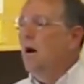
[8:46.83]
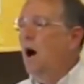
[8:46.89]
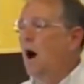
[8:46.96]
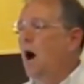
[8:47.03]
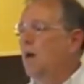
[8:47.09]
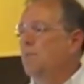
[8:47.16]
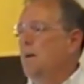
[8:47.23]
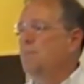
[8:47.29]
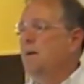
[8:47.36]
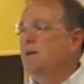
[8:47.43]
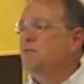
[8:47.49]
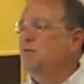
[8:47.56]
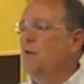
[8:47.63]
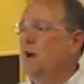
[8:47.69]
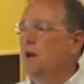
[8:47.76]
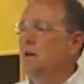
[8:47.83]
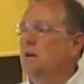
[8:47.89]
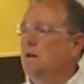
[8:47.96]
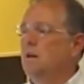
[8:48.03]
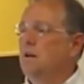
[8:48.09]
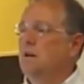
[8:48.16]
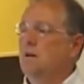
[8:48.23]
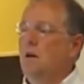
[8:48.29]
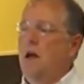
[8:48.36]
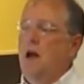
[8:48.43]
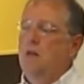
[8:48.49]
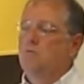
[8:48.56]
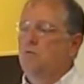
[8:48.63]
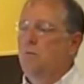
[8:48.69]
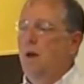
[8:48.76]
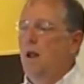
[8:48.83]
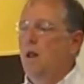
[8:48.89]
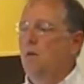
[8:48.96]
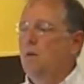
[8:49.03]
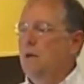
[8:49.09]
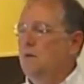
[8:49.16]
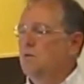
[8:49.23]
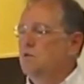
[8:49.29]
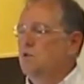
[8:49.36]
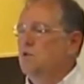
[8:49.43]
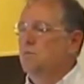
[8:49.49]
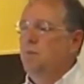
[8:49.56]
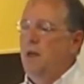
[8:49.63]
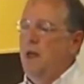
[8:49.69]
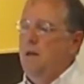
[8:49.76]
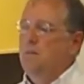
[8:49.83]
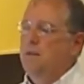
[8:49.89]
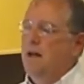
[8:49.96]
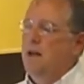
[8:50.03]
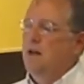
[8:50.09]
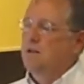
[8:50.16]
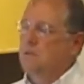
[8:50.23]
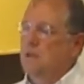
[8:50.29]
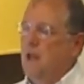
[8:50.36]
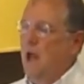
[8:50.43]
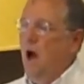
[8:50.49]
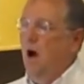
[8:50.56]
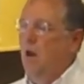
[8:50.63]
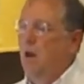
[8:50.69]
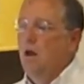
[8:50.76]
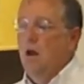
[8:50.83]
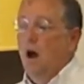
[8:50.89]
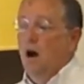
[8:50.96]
Uh, my best friend had rubella when he was in Japan, but that doesn't count.